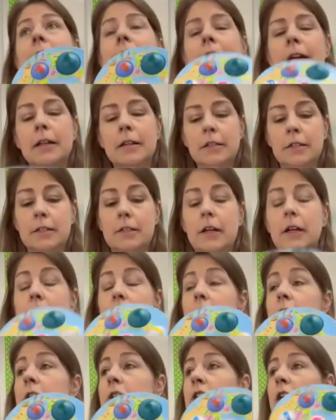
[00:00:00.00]
and
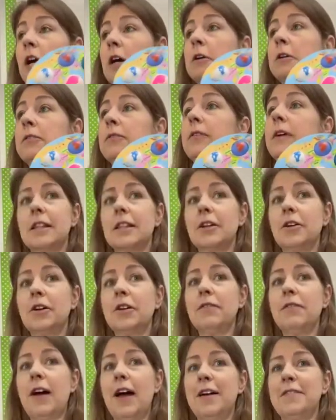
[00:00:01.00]
study your geography.
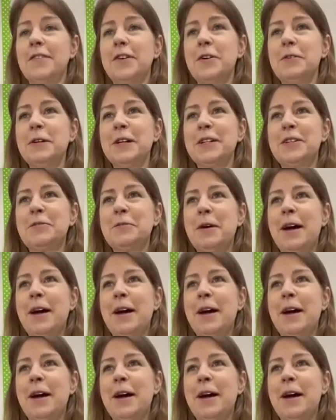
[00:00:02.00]
35 going